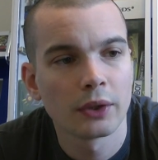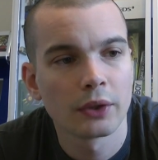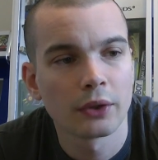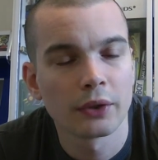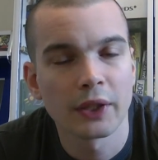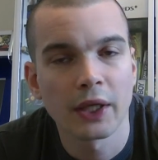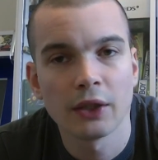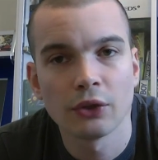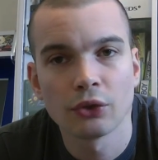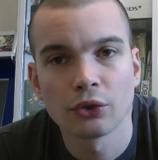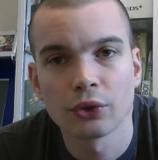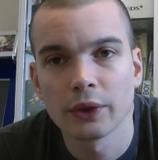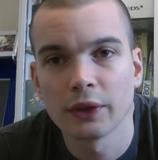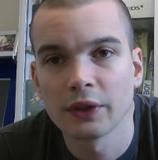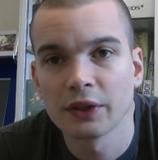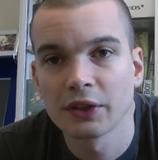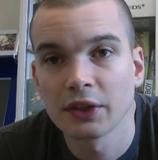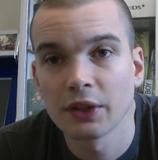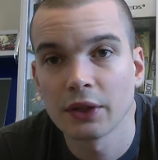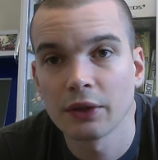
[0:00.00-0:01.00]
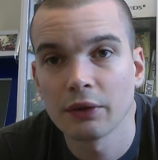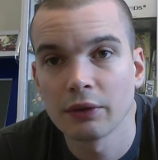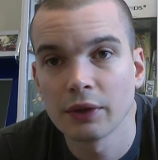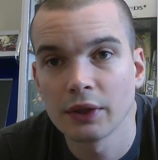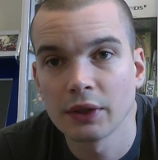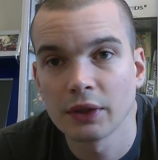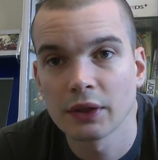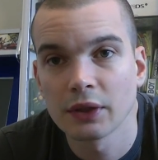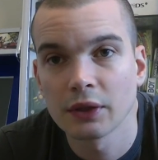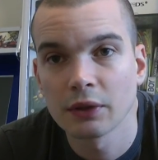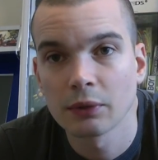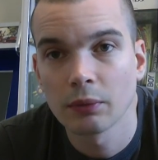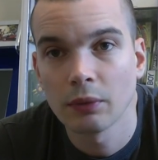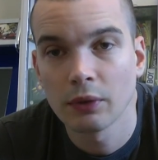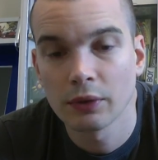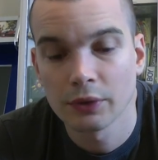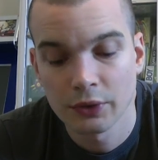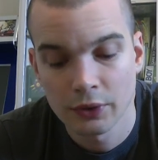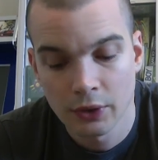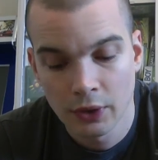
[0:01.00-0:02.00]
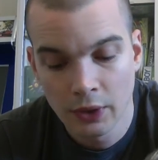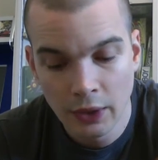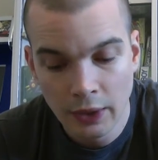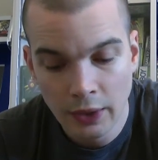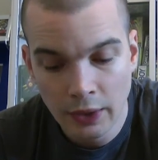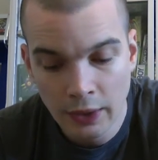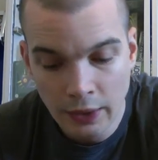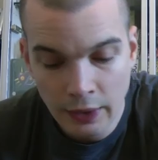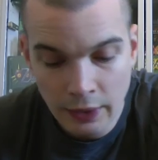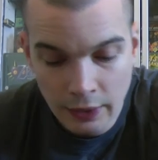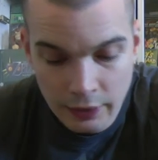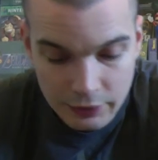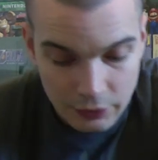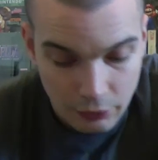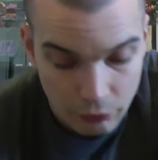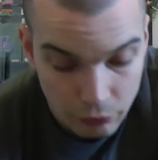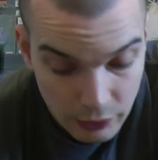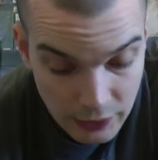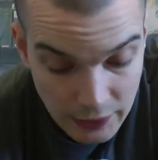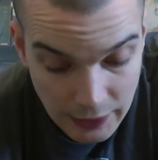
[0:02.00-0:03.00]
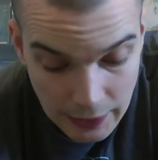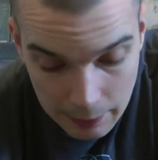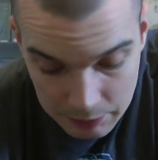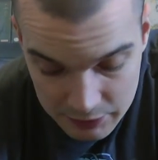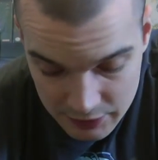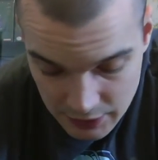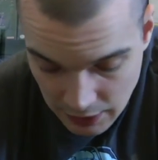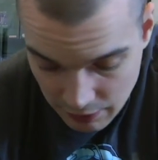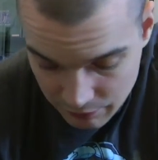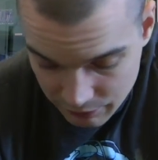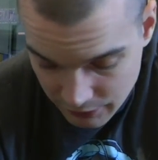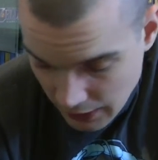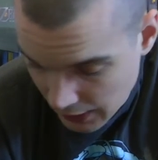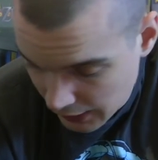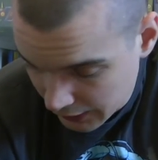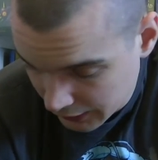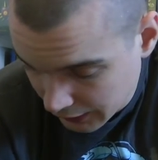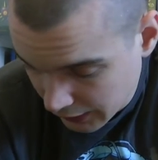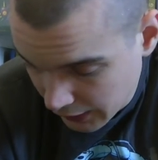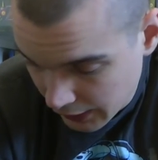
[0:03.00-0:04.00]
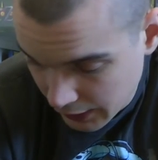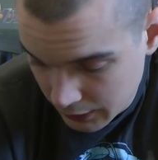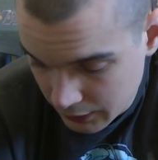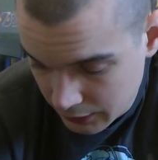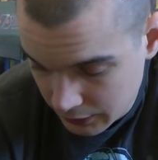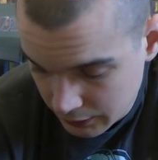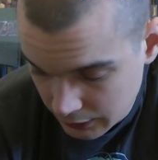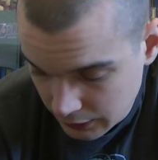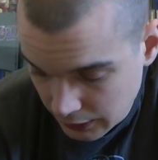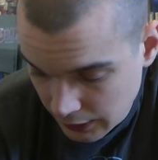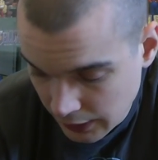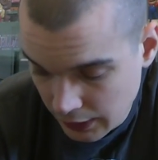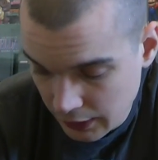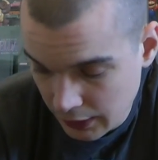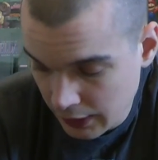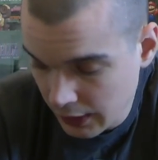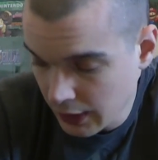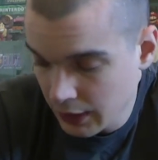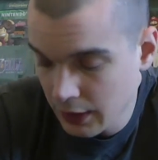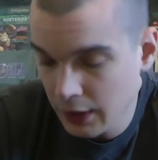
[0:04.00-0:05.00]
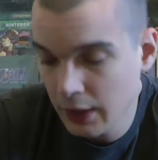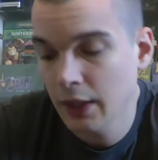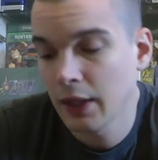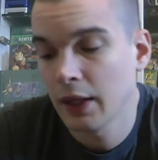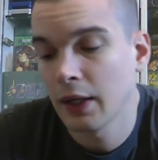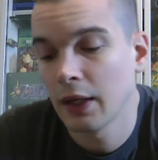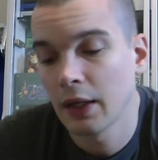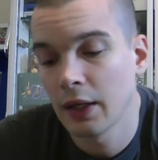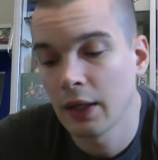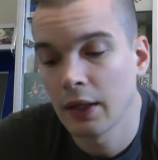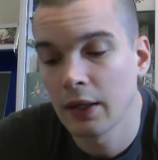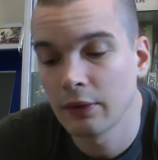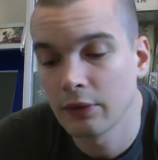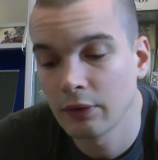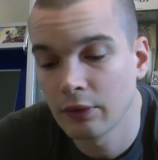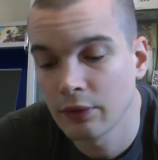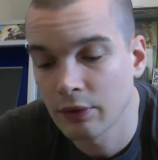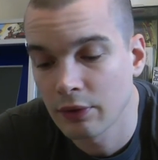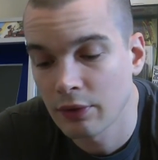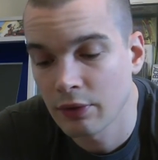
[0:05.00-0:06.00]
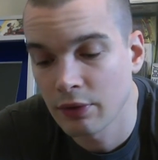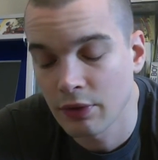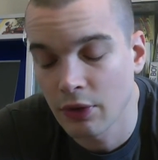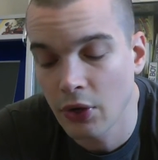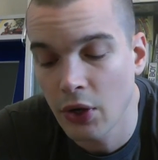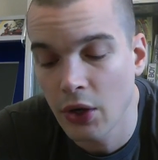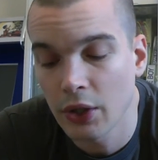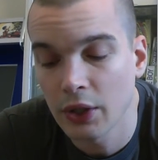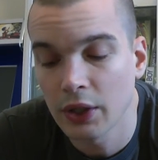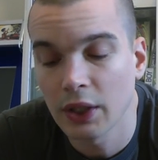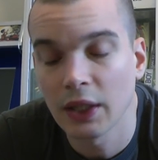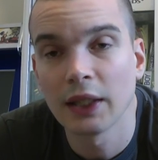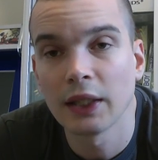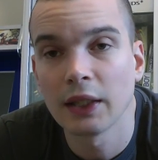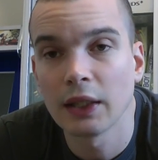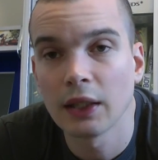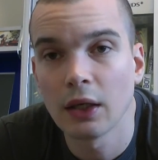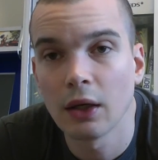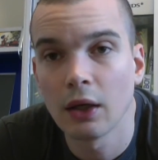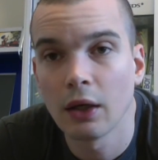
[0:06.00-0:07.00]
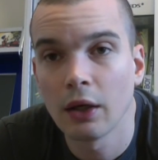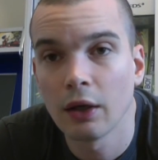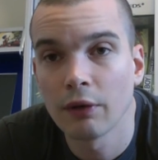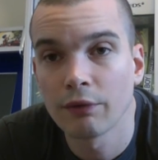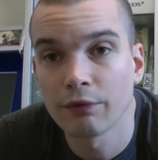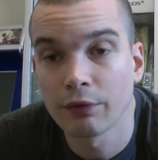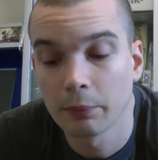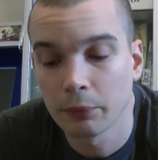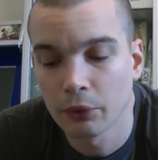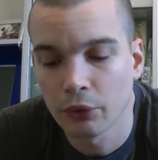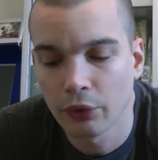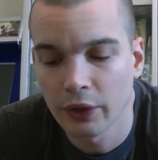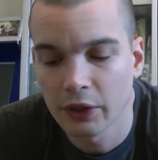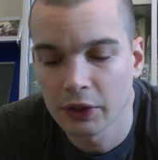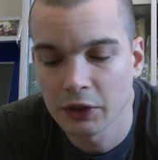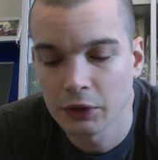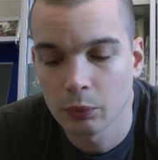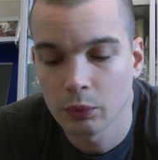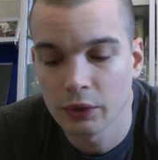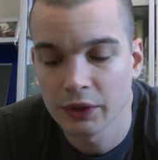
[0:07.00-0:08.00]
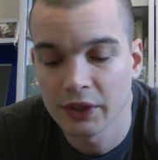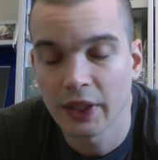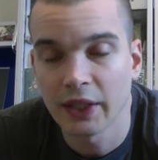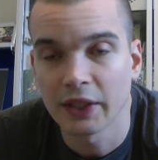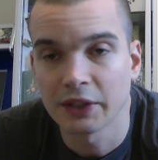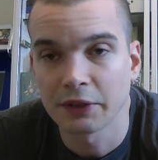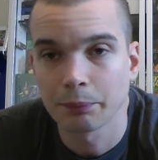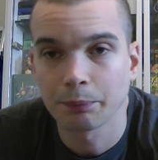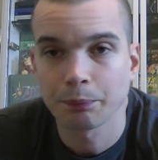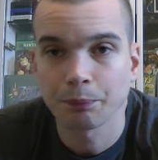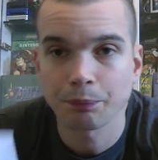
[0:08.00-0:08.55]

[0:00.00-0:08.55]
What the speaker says: entry in the series this was. So really happy to have that again. And then thirdly, from Chris, was this